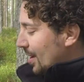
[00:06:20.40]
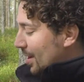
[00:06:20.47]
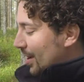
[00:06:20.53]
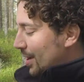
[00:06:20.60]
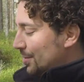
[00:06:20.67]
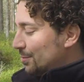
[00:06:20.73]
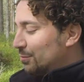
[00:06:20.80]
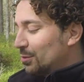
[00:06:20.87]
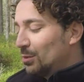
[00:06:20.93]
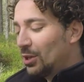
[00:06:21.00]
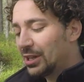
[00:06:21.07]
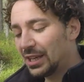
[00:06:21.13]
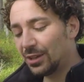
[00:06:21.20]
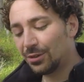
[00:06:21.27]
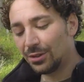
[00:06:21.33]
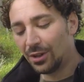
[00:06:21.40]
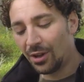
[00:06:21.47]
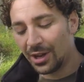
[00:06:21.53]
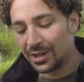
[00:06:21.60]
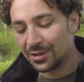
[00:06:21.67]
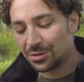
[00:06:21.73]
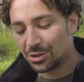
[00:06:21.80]
And from looking
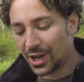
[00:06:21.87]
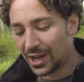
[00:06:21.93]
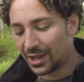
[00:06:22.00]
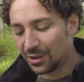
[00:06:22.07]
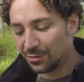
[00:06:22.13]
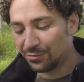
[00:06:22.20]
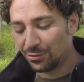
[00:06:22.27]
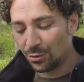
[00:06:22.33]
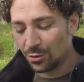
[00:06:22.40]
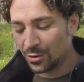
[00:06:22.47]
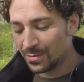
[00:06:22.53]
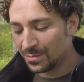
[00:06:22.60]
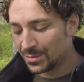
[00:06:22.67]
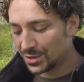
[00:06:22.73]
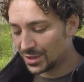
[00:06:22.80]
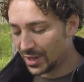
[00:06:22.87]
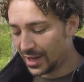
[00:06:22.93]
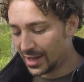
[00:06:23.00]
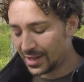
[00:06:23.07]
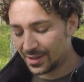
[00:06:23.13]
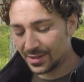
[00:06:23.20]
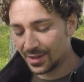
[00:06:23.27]
online and checking forums,
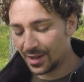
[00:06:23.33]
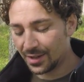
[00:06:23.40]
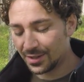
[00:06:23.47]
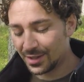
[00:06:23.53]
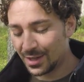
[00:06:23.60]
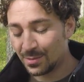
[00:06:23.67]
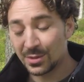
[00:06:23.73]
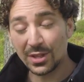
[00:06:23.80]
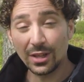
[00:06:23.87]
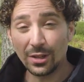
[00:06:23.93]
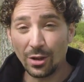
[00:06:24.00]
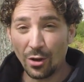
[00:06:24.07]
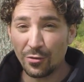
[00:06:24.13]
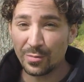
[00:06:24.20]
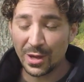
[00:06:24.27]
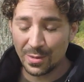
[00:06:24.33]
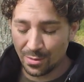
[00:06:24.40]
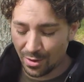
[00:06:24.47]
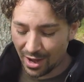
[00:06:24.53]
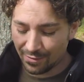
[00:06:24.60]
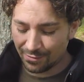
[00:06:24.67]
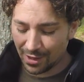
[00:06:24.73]
it seems that a lot of people
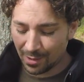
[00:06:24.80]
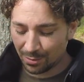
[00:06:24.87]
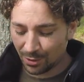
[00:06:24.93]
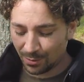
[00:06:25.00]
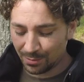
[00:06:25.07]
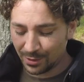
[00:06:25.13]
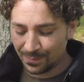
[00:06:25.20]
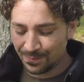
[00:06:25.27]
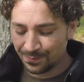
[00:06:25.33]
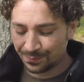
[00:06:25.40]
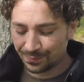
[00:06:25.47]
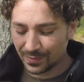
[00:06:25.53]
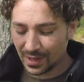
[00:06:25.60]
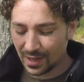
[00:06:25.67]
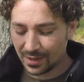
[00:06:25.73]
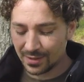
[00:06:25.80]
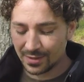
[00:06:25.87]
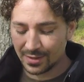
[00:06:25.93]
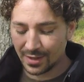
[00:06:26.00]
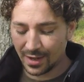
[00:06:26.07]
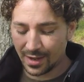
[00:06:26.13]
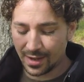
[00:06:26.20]
have that problem,
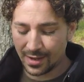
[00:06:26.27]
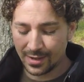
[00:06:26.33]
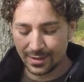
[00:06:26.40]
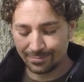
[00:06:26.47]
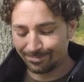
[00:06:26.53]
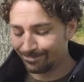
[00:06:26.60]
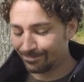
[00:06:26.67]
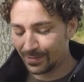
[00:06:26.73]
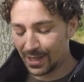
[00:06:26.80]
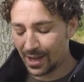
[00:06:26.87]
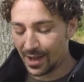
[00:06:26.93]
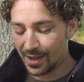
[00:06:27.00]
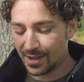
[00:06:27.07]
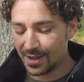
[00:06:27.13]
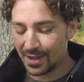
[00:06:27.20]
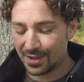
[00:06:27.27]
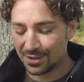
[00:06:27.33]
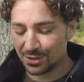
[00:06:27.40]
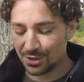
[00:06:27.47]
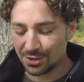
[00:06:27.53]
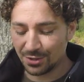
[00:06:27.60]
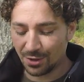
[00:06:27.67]
and yeah, it's
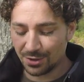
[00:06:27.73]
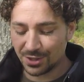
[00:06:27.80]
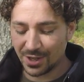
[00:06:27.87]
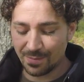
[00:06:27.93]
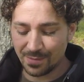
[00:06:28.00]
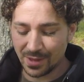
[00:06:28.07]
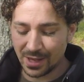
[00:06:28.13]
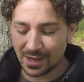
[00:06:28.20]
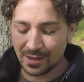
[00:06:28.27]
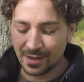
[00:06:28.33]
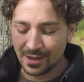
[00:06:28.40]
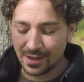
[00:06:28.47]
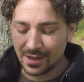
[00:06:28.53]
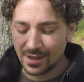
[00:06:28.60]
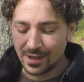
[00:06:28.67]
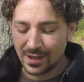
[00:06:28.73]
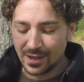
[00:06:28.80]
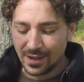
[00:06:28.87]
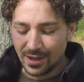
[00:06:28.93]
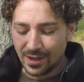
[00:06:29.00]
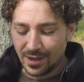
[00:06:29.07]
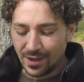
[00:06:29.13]
just not something
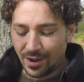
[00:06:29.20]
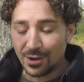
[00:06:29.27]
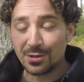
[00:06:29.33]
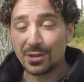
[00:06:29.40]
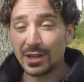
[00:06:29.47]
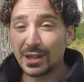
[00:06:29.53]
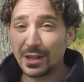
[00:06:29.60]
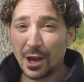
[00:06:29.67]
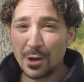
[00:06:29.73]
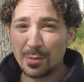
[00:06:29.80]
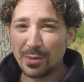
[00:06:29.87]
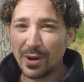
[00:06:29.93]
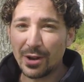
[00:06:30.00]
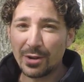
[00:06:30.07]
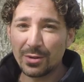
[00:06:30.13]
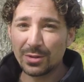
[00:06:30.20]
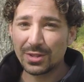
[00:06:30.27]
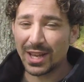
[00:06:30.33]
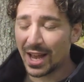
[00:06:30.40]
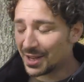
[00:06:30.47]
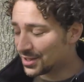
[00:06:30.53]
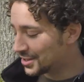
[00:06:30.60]
I think GoPro
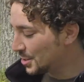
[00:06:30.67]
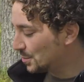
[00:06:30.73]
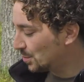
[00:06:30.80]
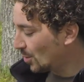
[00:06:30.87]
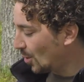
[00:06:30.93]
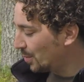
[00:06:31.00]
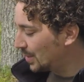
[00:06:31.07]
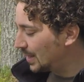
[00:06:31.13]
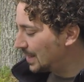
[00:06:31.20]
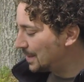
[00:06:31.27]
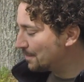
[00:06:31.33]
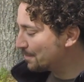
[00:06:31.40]
tested properly.